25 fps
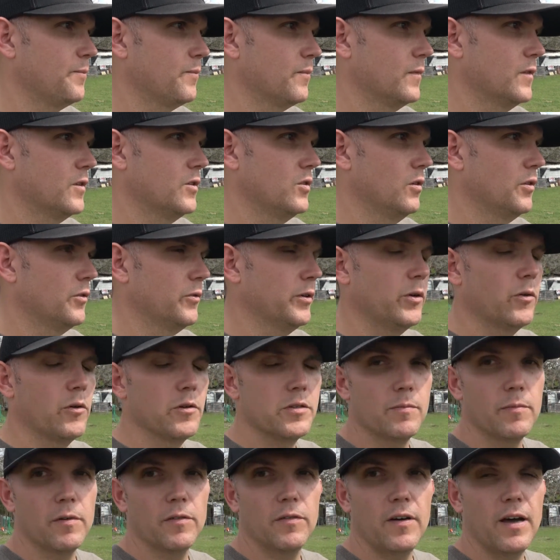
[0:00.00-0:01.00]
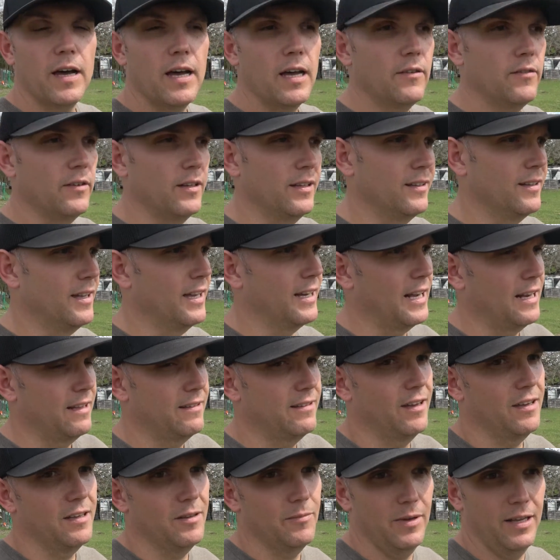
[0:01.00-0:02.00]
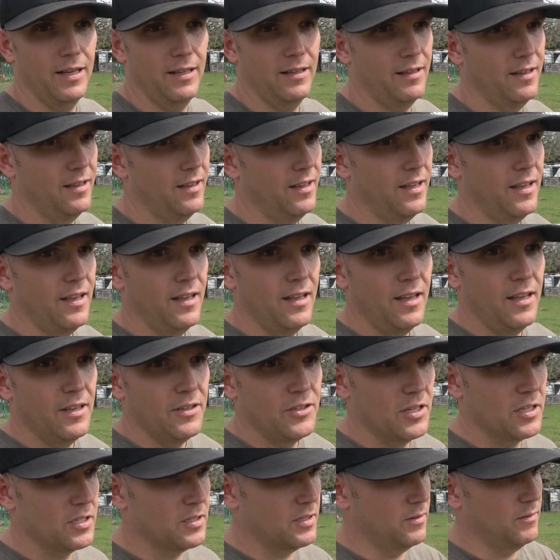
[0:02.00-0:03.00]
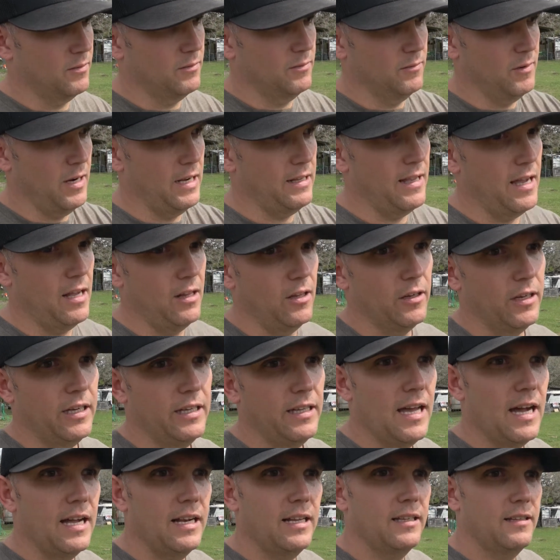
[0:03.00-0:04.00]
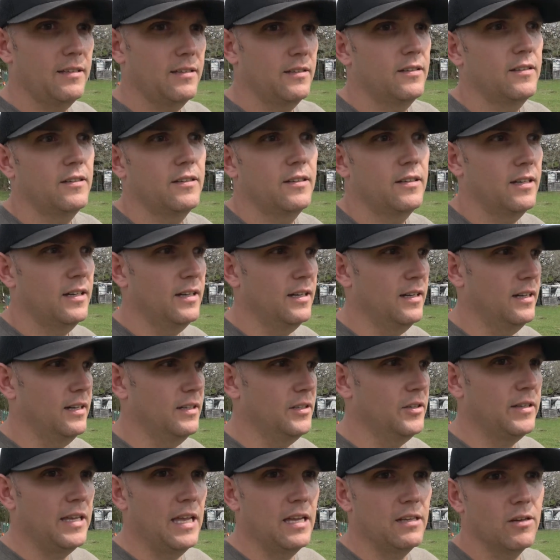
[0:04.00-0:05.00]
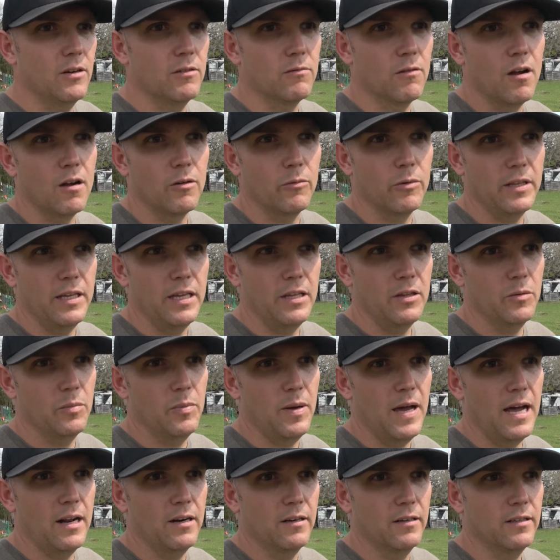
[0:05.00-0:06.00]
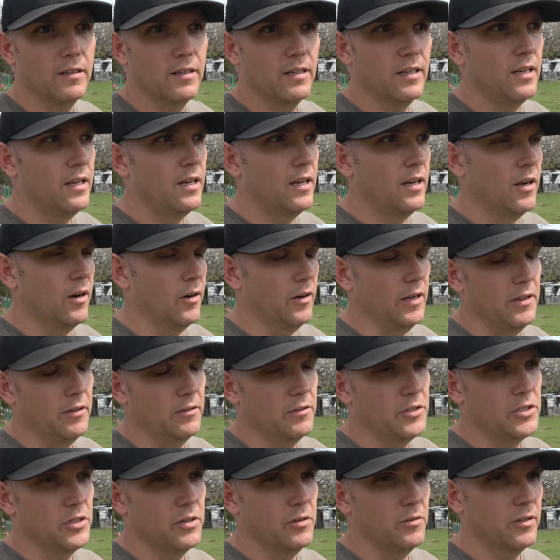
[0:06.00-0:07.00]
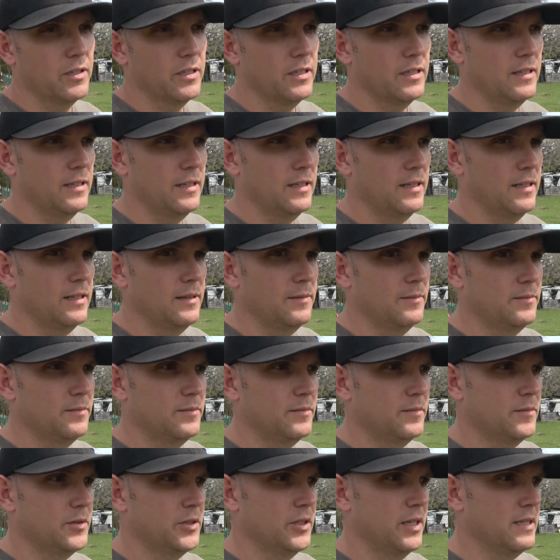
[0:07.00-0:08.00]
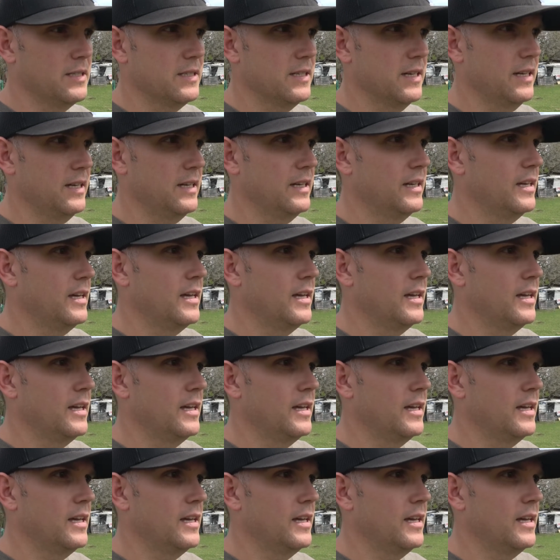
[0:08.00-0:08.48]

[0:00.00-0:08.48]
2 3/4 number 5, and I got to tell you, man, just right now looking at it, you can't go wrong with either pattern or either choke, should I say.